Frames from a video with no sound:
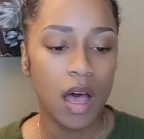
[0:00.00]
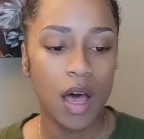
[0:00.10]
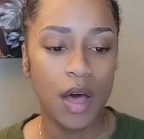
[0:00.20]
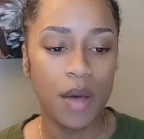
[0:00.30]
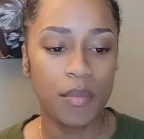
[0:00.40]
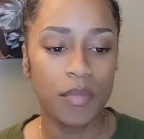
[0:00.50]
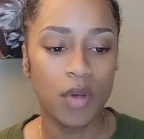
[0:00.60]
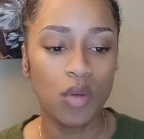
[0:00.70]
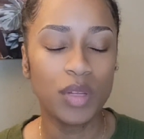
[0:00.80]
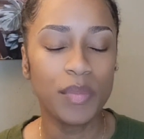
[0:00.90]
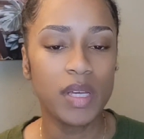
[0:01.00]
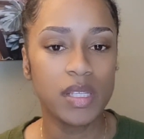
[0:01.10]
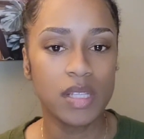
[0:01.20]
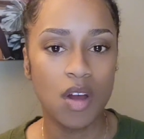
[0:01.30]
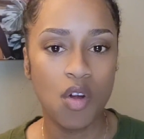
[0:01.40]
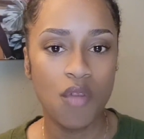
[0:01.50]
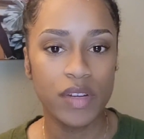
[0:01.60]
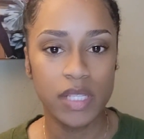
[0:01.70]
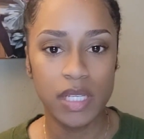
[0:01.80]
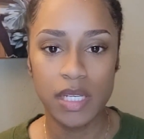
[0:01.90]
Only because they are
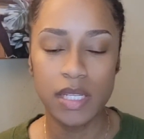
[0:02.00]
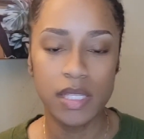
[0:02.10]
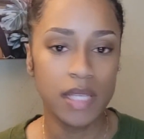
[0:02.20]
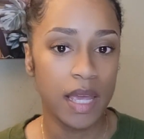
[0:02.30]
overseas,